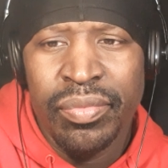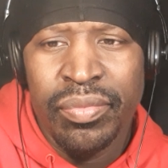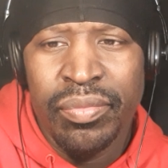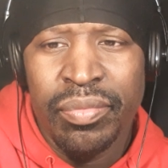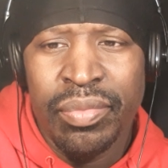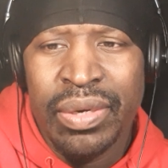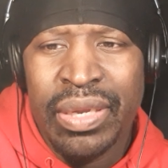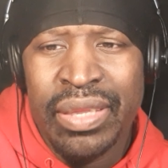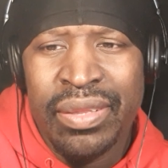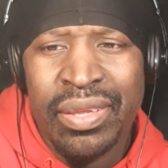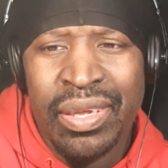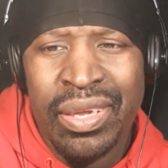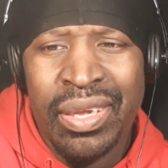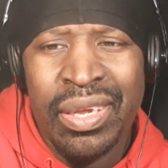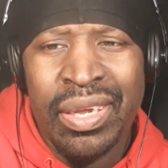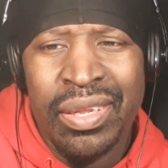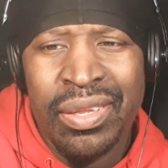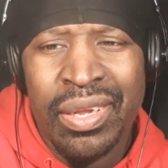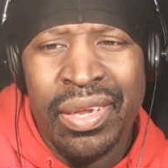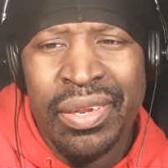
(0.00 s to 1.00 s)
But at the
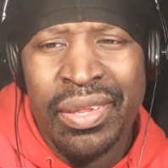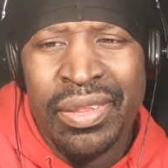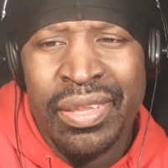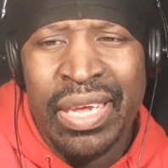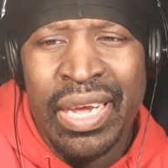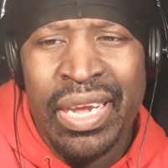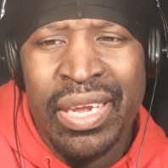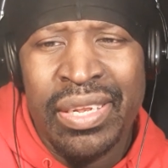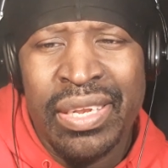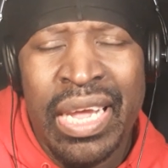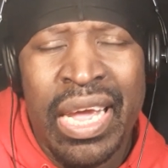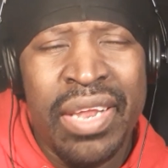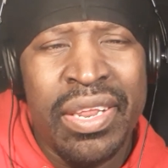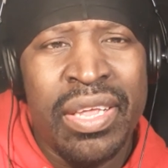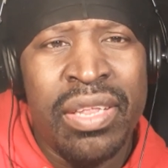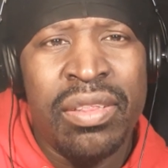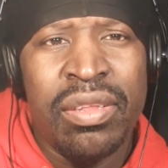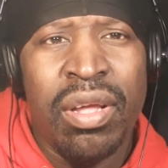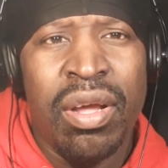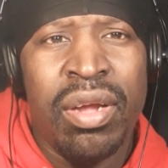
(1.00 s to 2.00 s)
end of the day, now
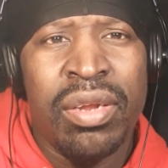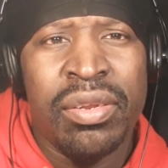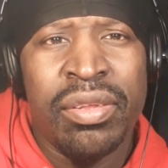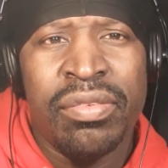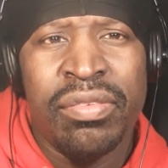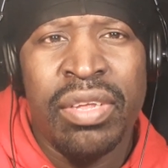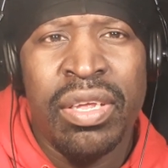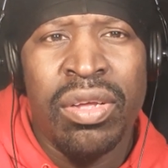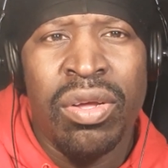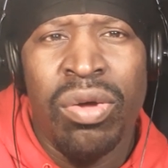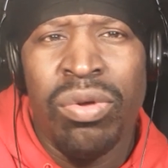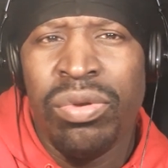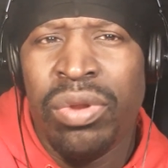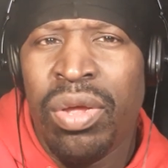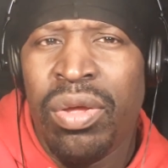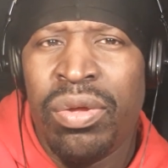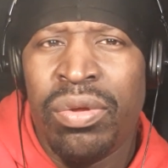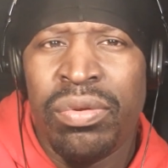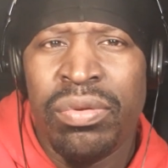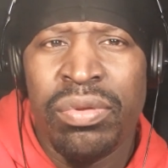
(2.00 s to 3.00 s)
they starting to see, hold
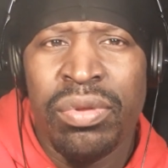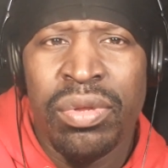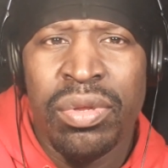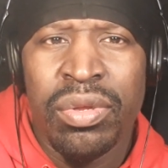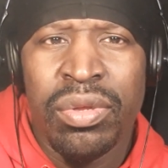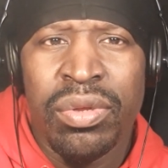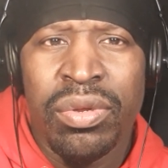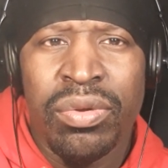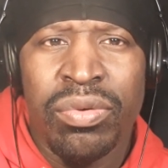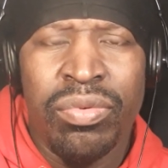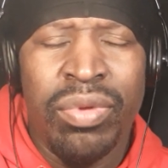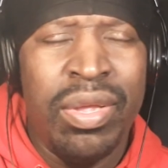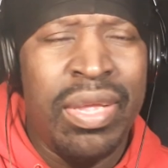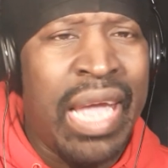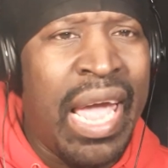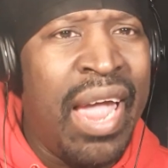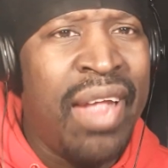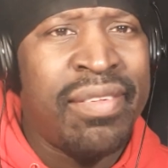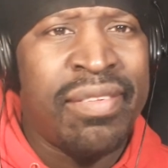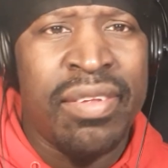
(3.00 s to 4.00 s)
on, we
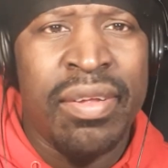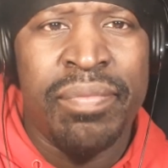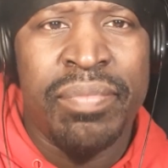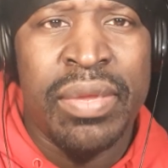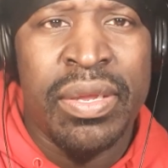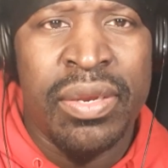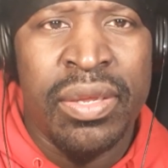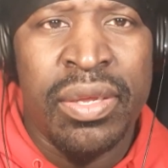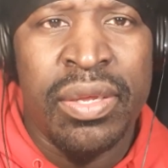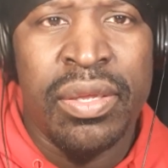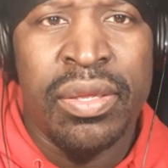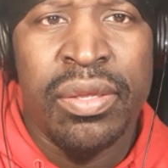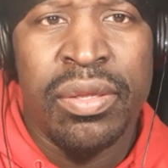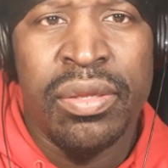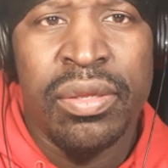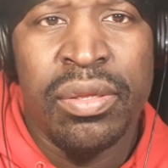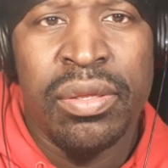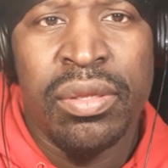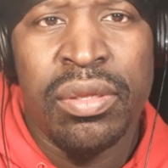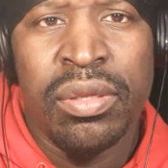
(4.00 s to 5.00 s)
got something here.
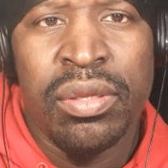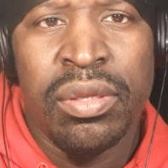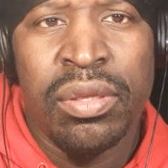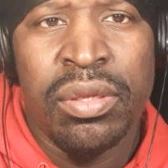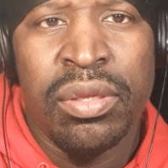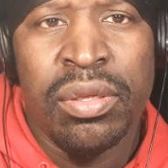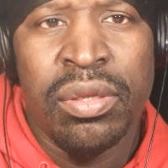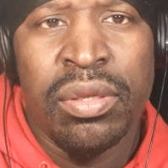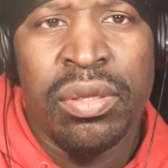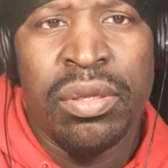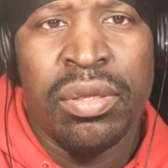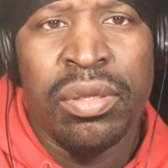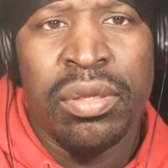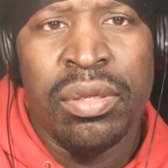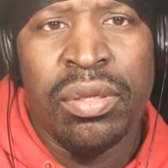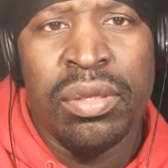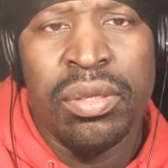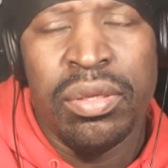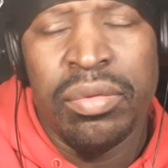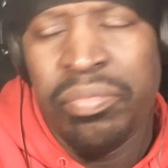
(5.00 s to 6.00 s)

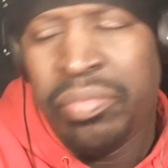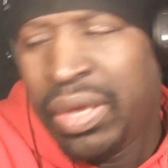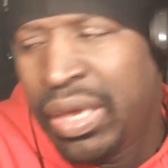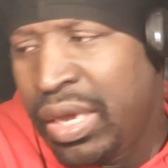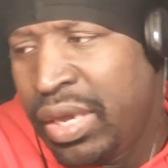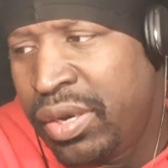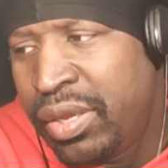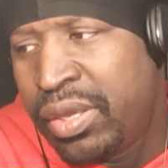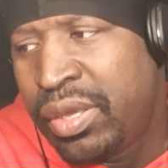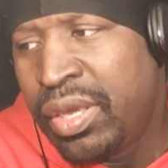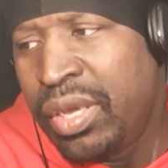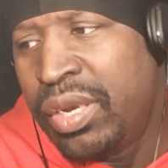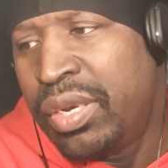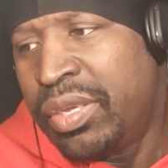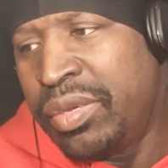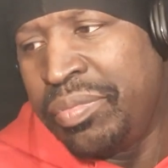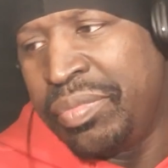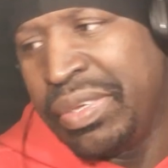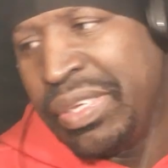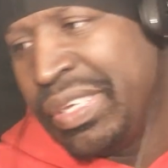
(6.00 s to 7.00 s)
The man the
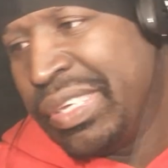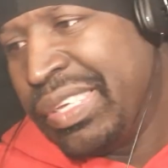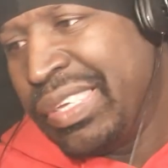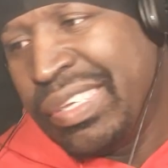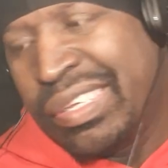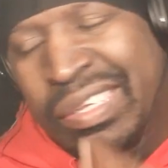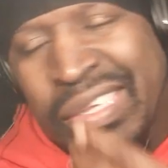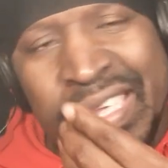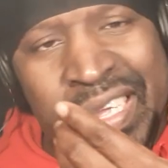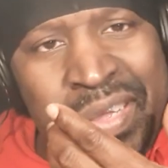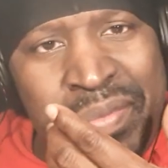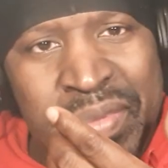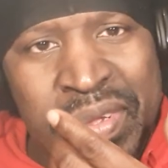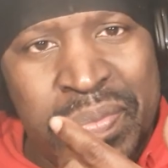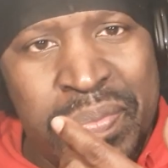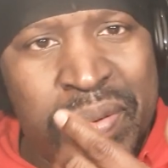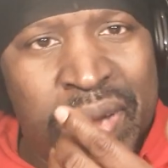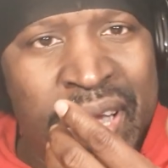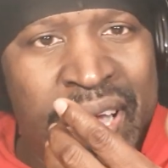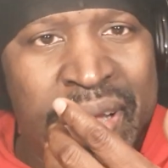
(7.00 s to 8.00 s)
killer, man. Give him
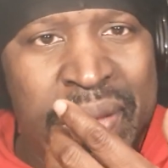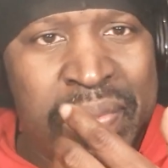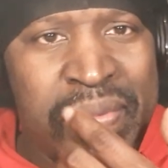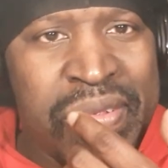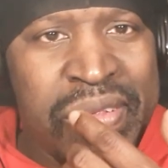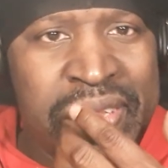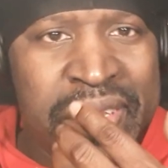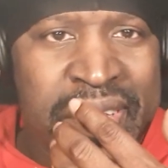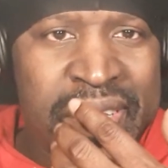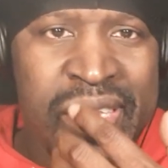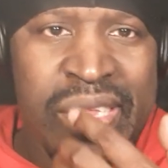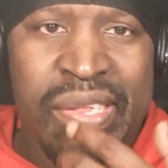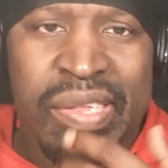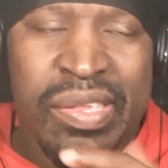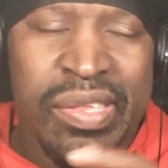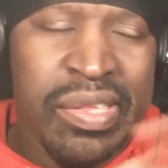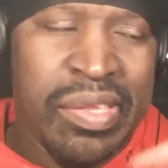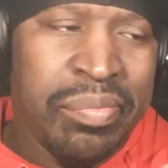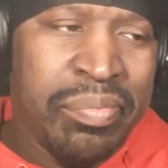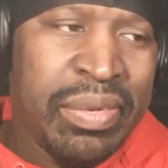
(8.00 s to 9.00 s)
his props.
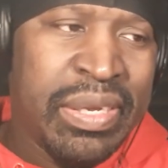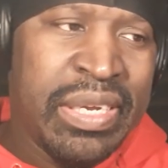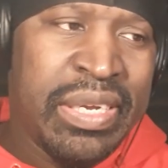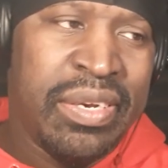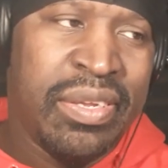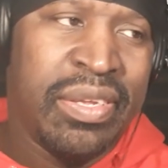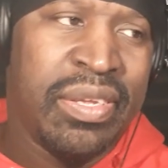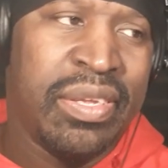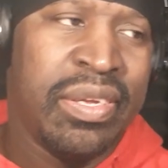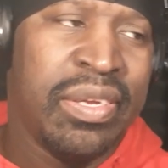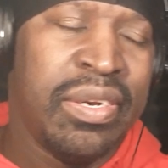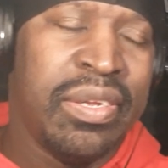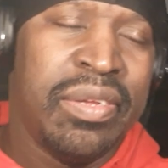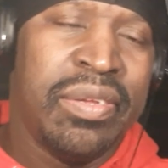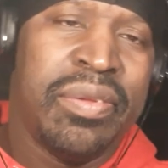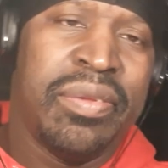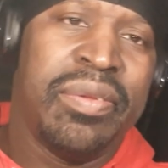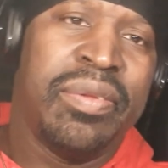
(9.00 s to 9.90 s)
The man the killer.